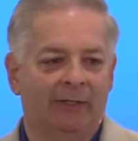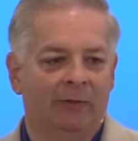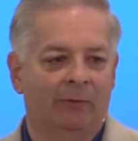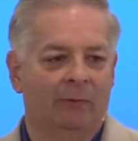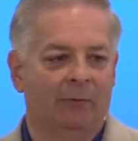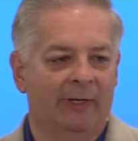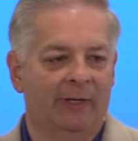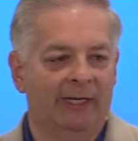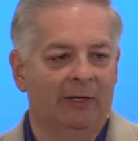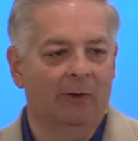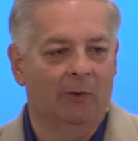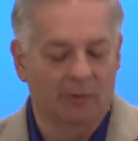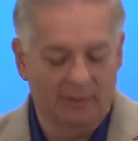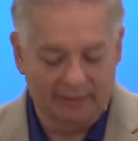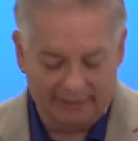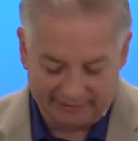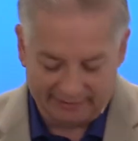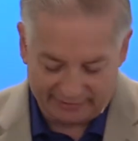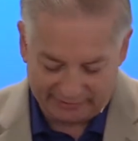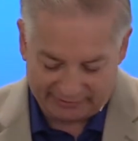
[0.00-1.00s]

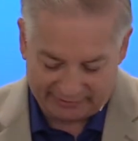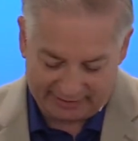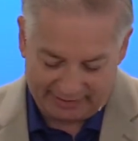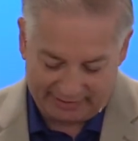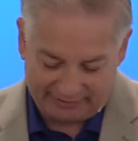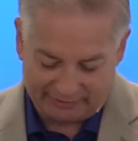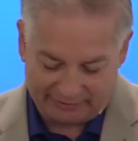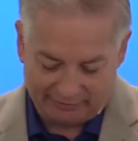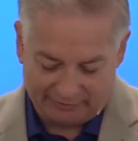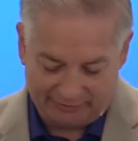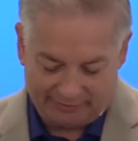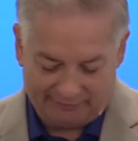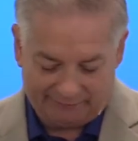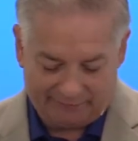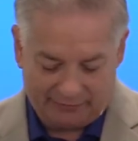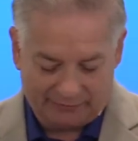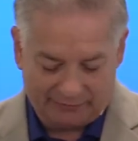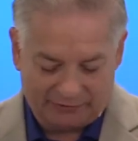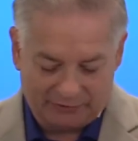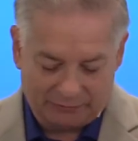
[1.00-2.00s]
reorganization. Look at
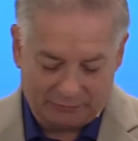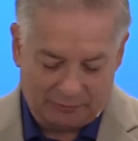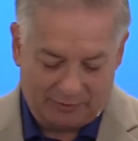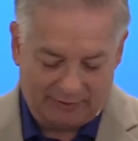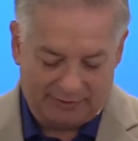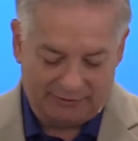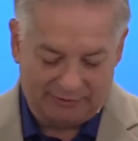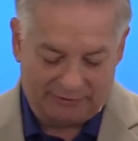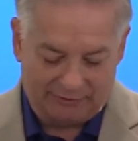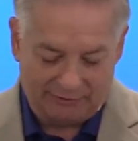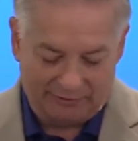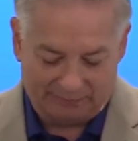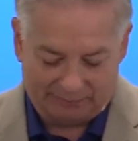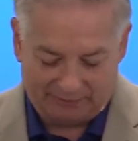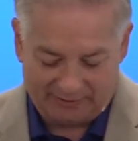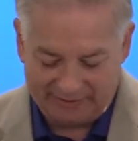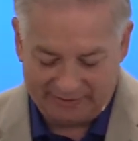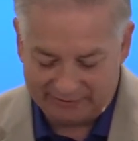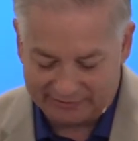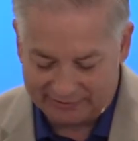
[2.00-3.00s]
verses 1 and 2. It
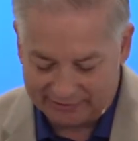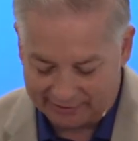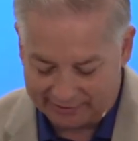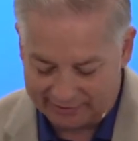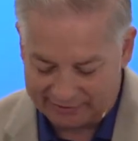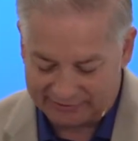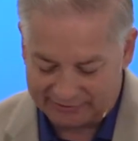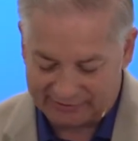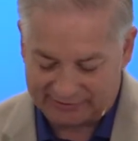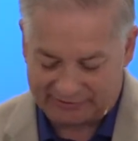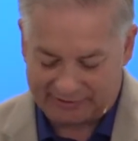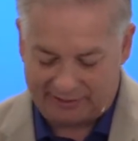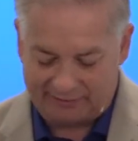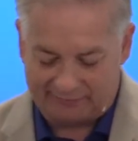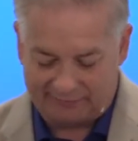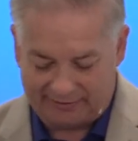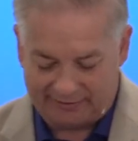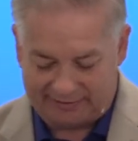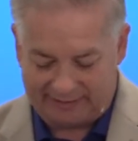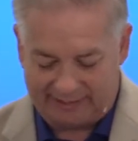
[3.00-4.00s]
pleased Darius to set
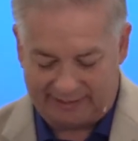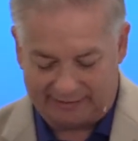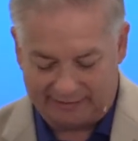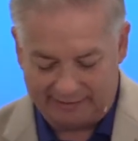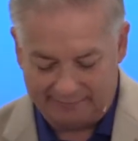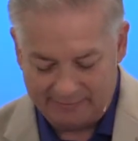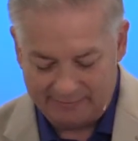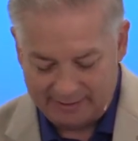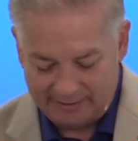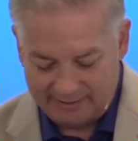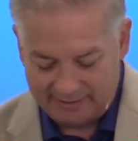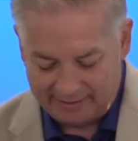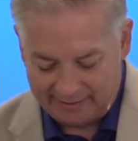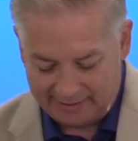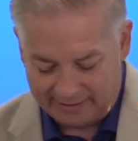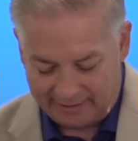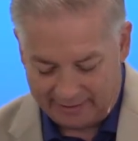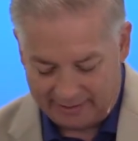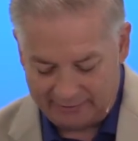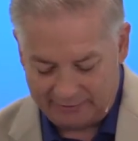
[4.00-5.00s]
over the kingdom
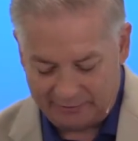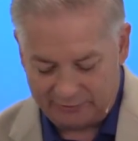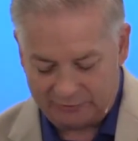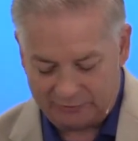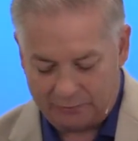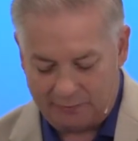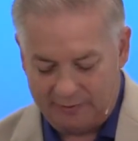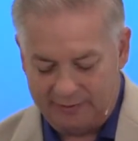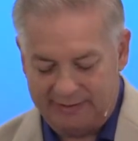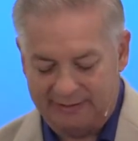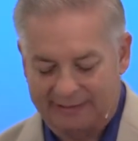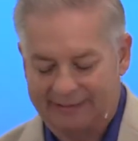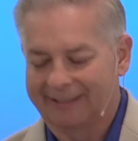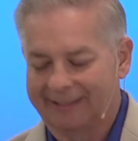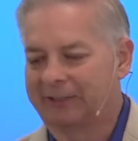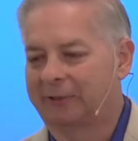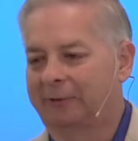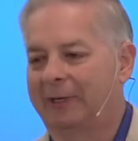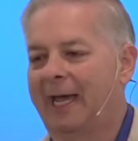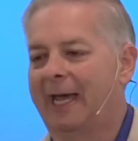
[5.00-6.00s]
120
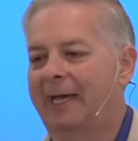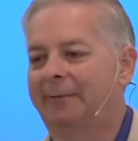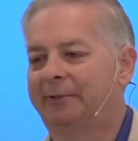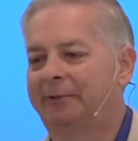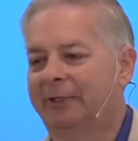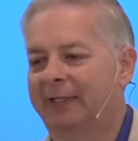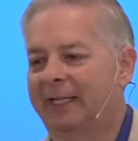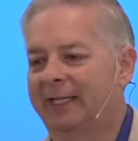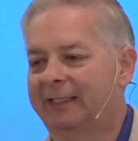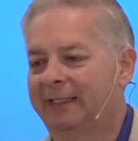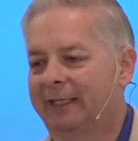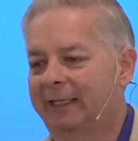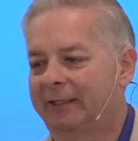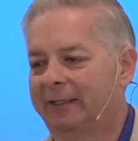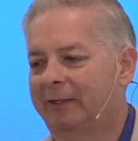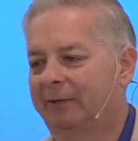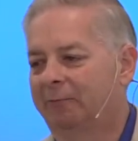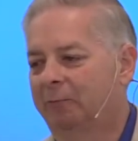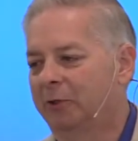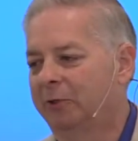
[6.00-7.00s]
satraps. Now, that's not
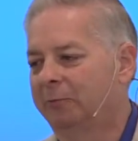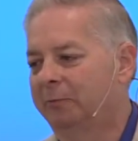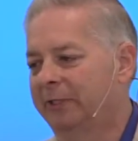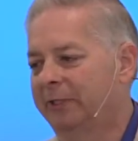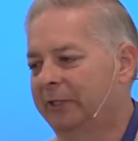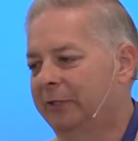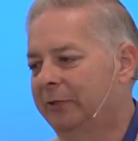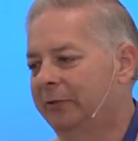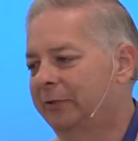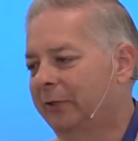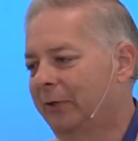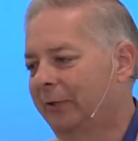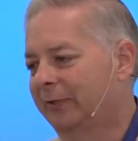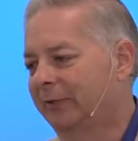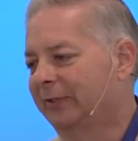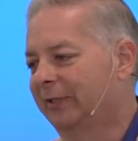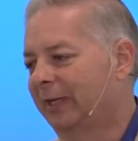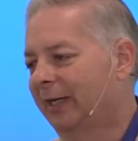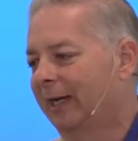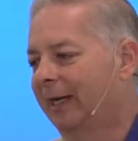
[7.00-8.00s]
a word we use all the
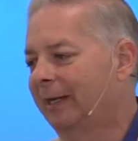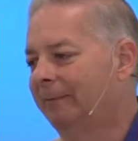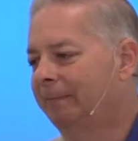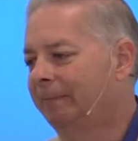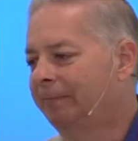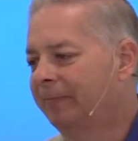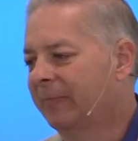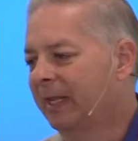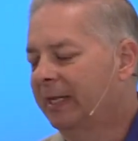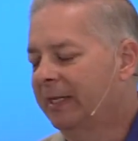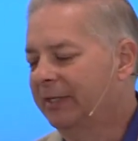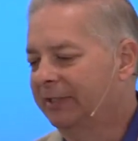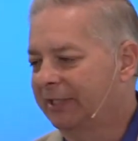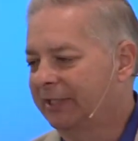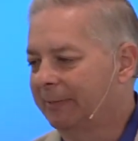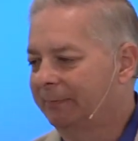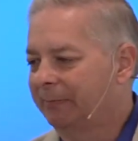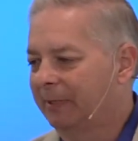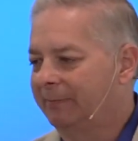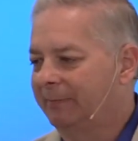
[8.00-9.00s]
time.
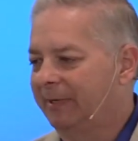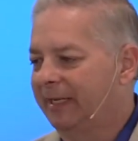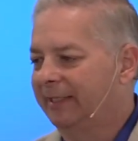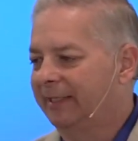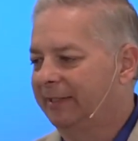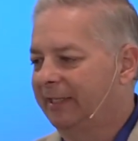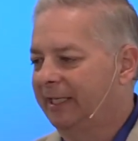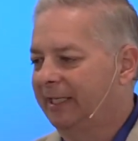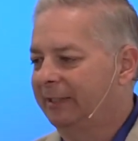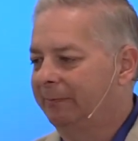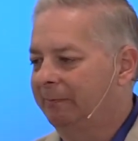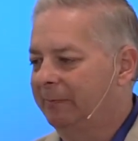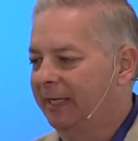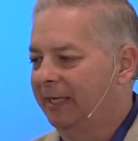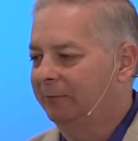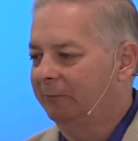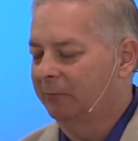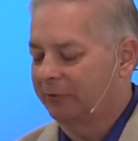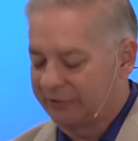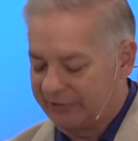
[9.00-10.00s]
Simply means these
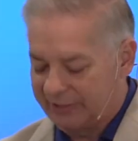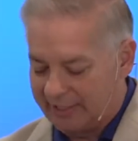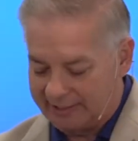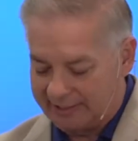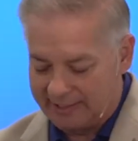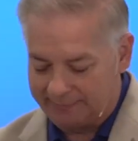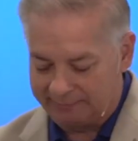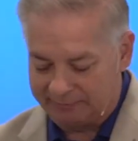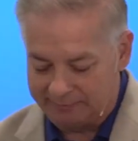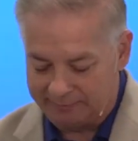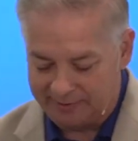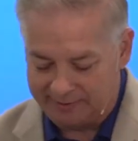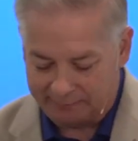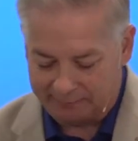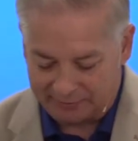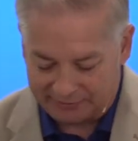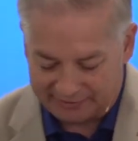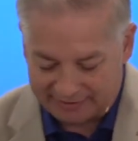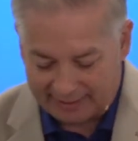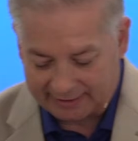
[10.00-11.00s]
men were set up to be
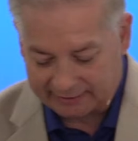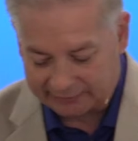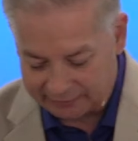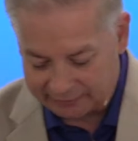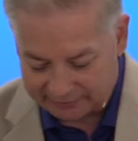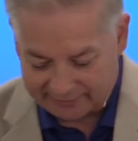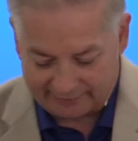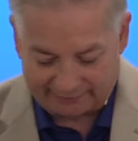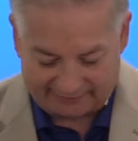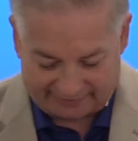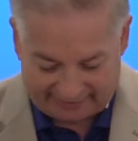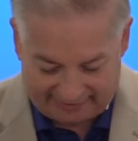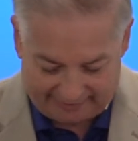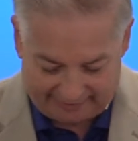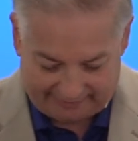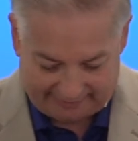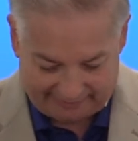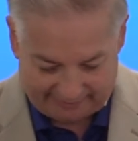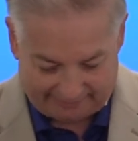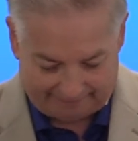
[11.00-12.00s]
protectors of the
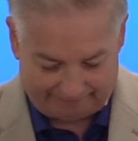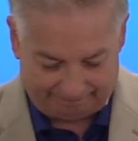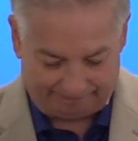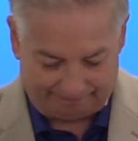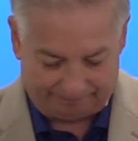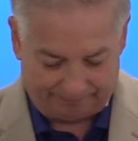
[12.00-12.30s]
kingdom,